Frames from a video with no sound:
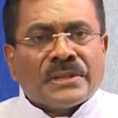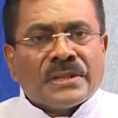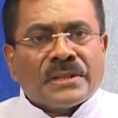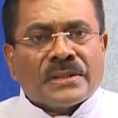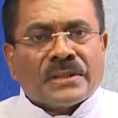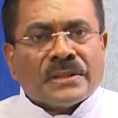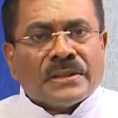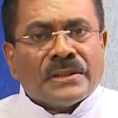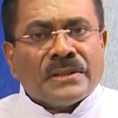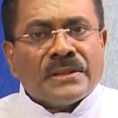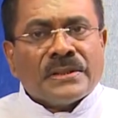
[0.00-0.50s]

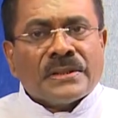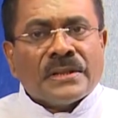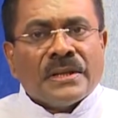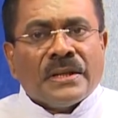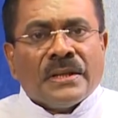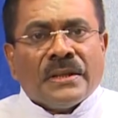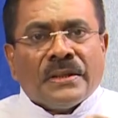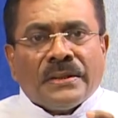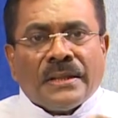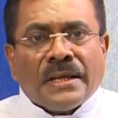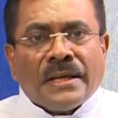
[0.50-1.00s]
sisters,
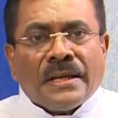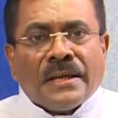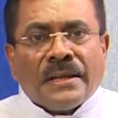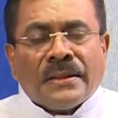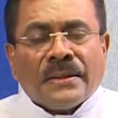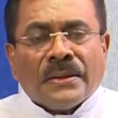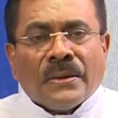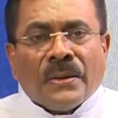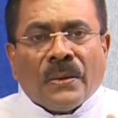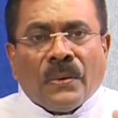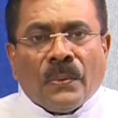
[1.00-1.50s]

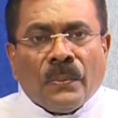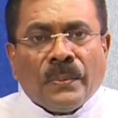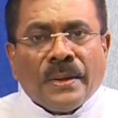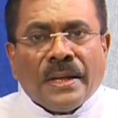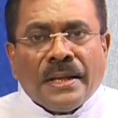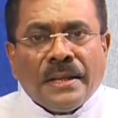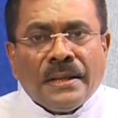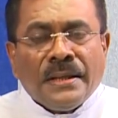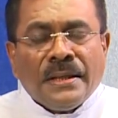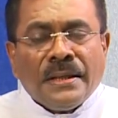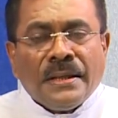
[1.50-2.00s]
that
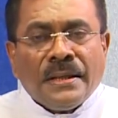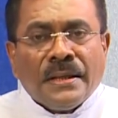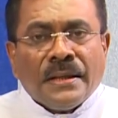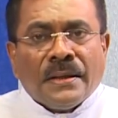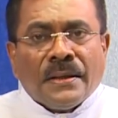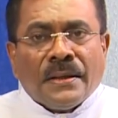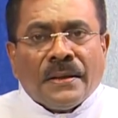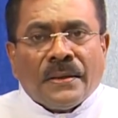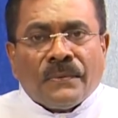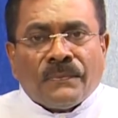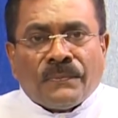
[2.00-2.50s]
we
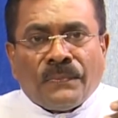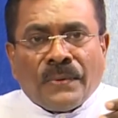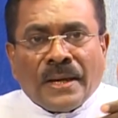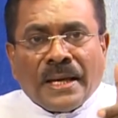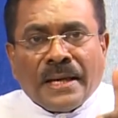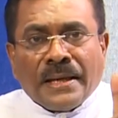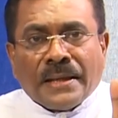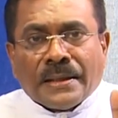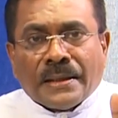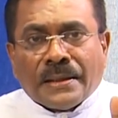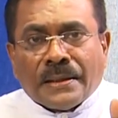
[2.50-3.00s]

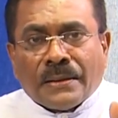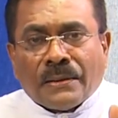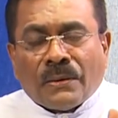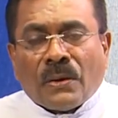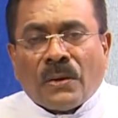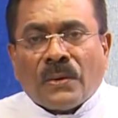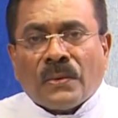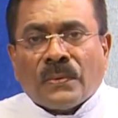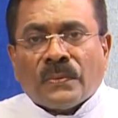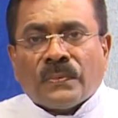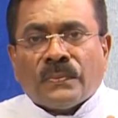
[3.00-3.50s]
fail
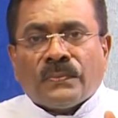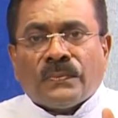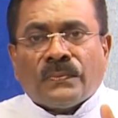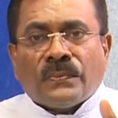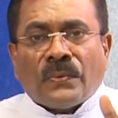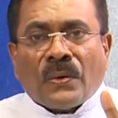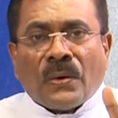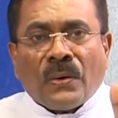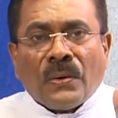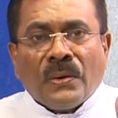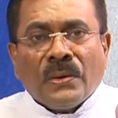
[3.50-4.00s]
or
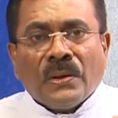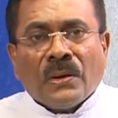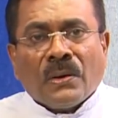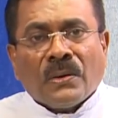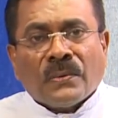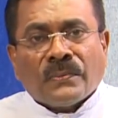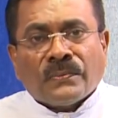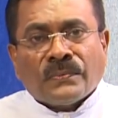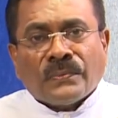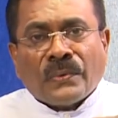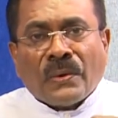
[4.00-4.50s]
fall
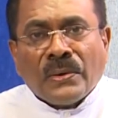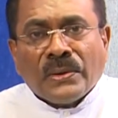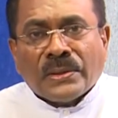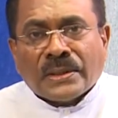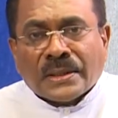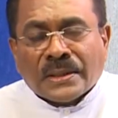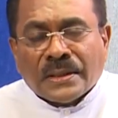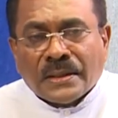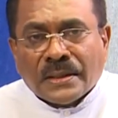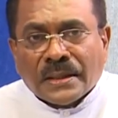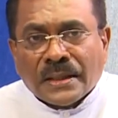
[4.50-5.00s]
or
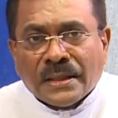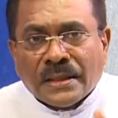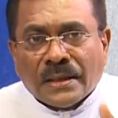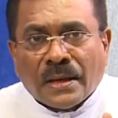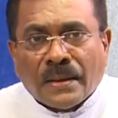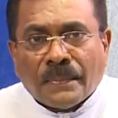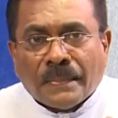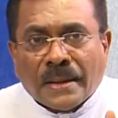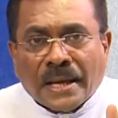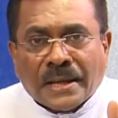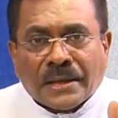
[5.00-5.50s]
falter in
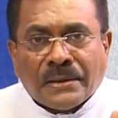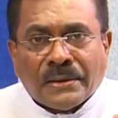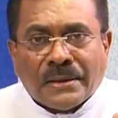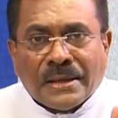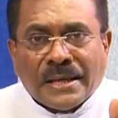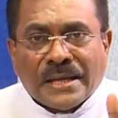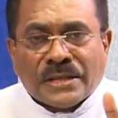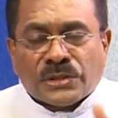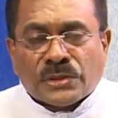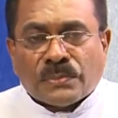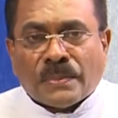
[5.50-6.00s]
our marriage
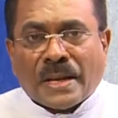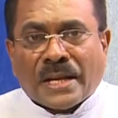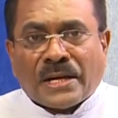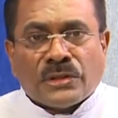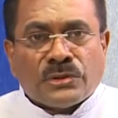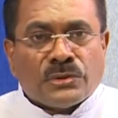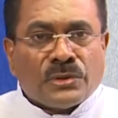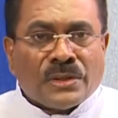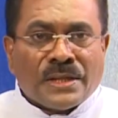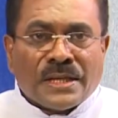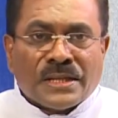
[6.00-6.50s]

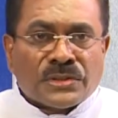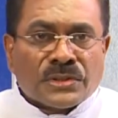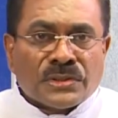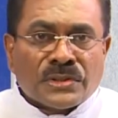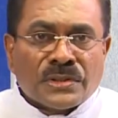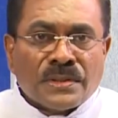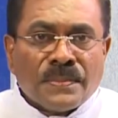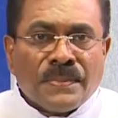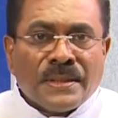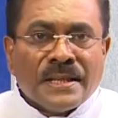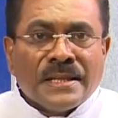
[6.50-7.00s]

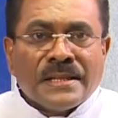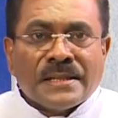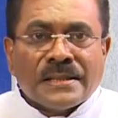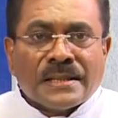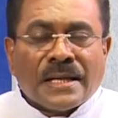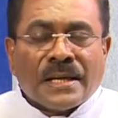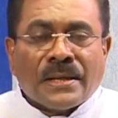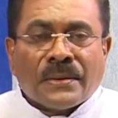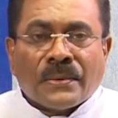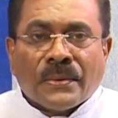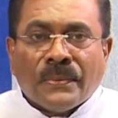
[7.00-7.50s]
relationship is
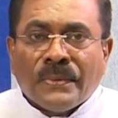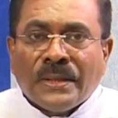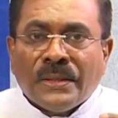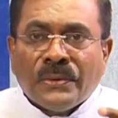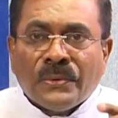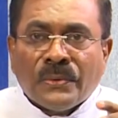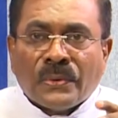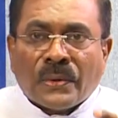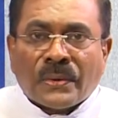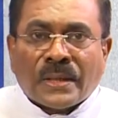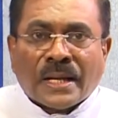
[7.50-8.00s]
that we
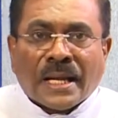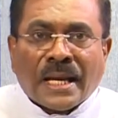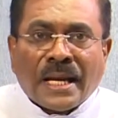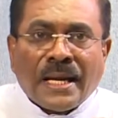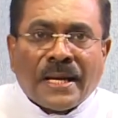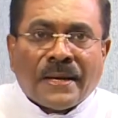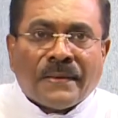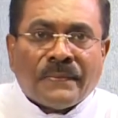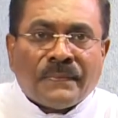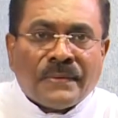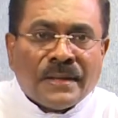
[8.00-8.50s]
do not
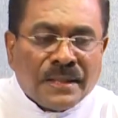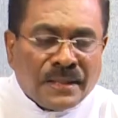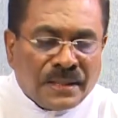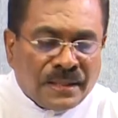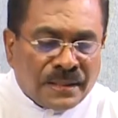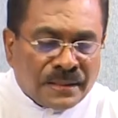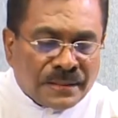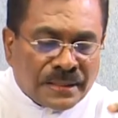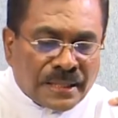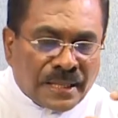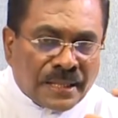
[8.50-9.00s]
have
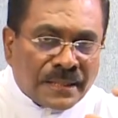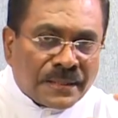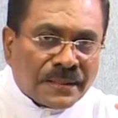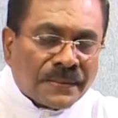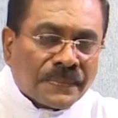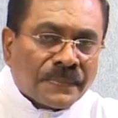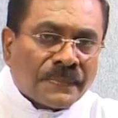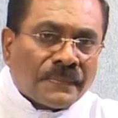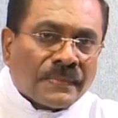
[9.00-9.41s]
that